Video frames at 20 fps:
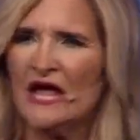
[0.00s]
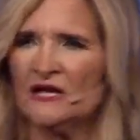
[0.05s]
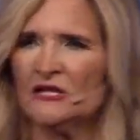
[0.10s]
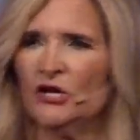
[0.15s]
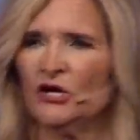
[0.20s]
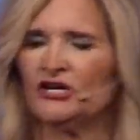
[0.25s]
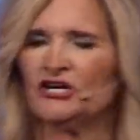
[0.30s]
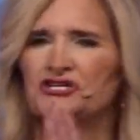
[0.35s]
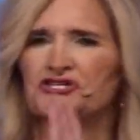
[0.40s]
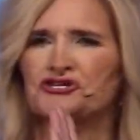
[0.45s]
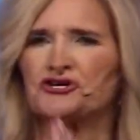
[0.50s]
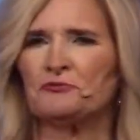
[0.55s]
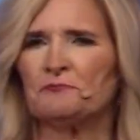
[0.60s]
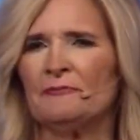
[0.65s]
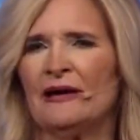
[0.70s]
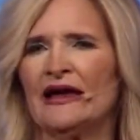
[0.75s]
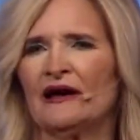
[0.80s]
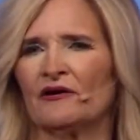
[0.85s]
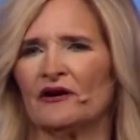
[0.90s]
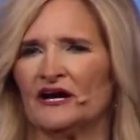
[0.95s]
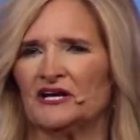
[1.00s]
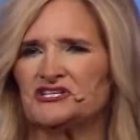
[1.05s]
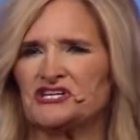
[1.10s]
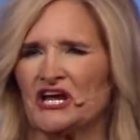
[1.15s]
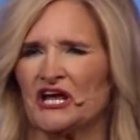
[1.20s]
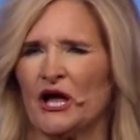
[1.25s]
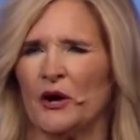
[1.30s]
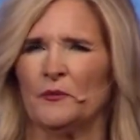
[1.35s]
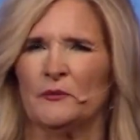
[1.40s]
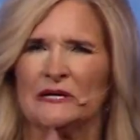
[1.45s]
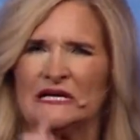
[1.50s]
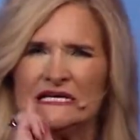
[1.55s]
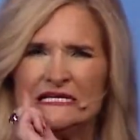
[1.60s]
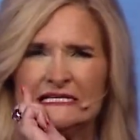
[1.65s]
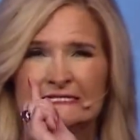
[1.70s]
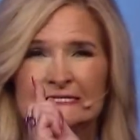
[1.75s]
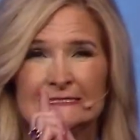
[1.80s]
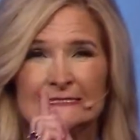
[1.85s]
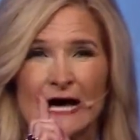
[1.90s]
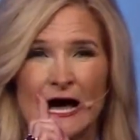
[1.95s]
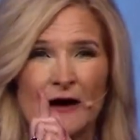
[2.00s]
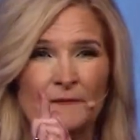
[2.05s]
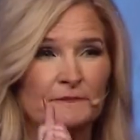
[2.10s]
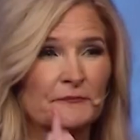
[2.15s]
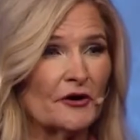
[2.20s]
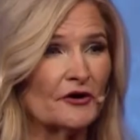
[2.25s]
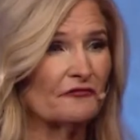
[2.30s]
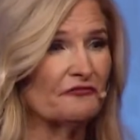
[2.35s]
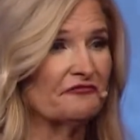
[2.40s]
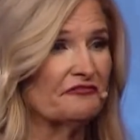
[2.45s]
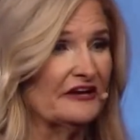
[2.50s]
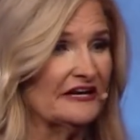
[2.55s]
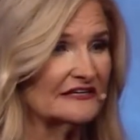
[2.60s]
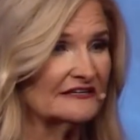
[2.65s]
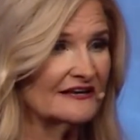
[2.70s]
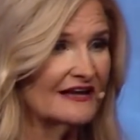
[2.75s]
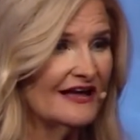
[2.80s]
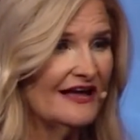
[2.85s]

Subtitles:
look at your marriage and go, he's not perfect.